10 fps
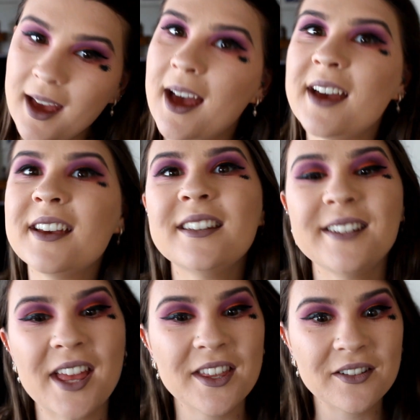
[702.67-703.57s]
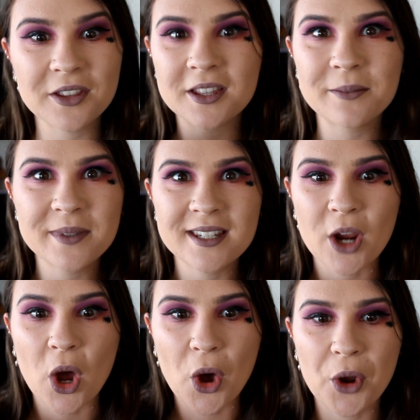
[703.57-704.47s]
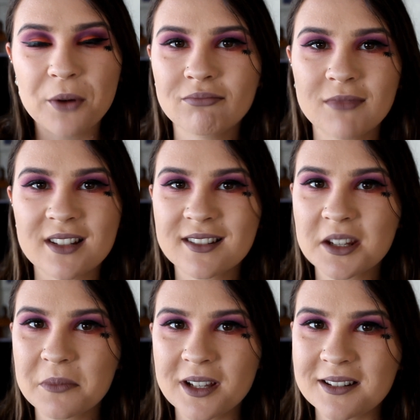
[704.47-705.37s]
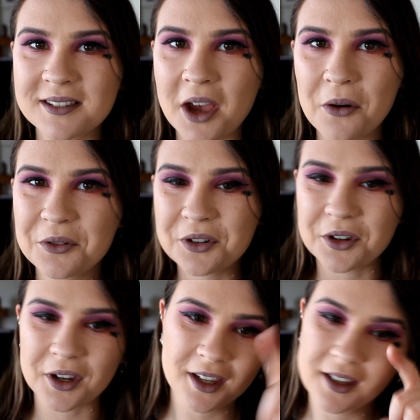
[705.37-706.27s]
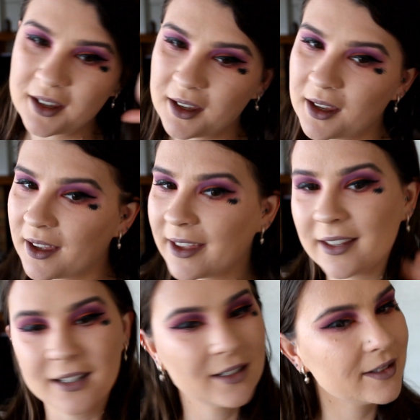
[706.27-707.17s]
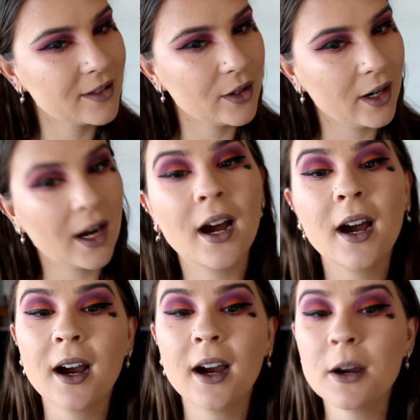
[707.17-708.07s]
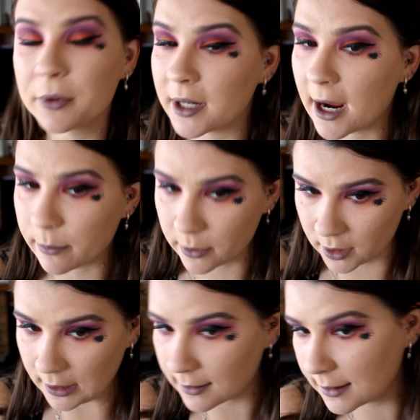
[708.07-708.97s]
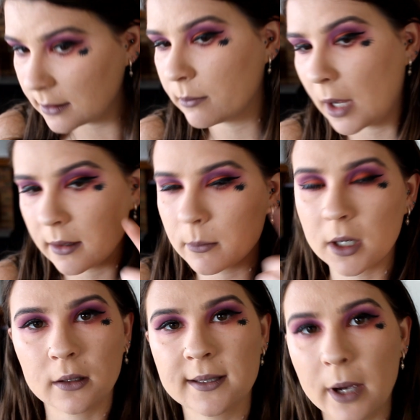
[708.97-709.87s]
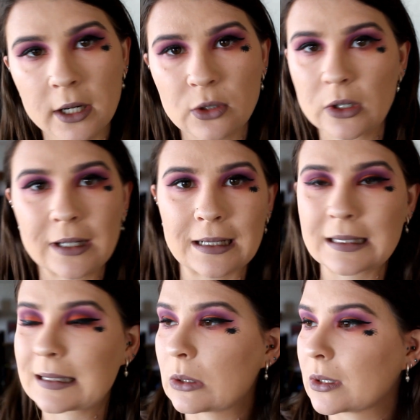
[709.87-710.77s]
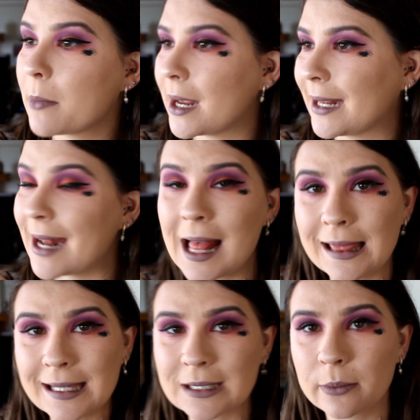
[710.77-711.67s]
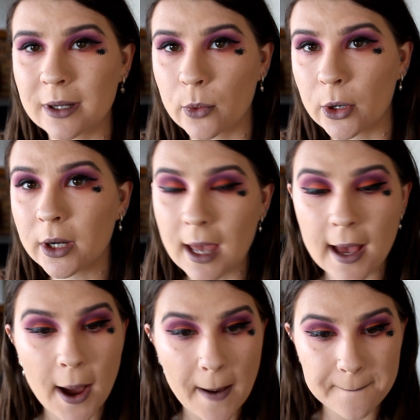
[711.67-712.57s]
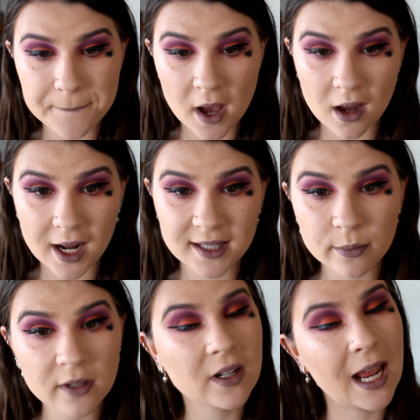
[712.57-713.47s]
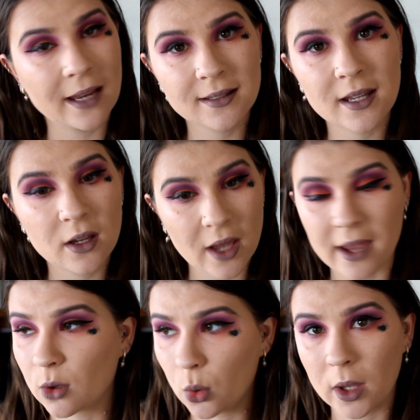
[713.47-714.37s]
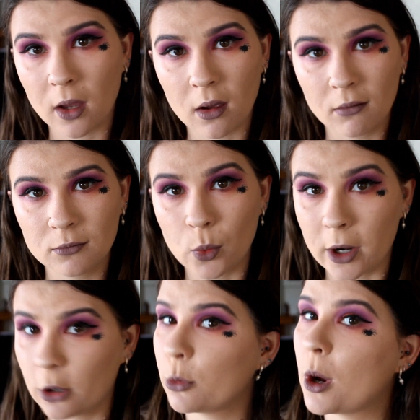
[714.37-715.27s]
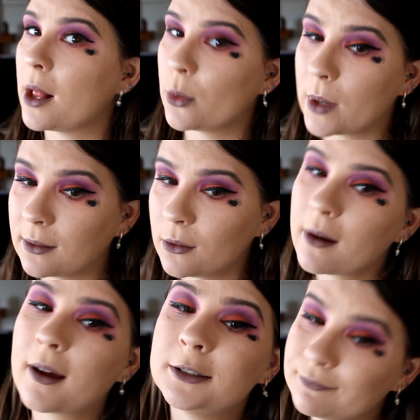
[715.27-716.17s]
And now that I've got the lipstick on, this completes the whole look. So I'm pretty happy with this. I think my spider drawing skills may need a little bit of work, but as a bit of an easy and quick wearable Halloween look,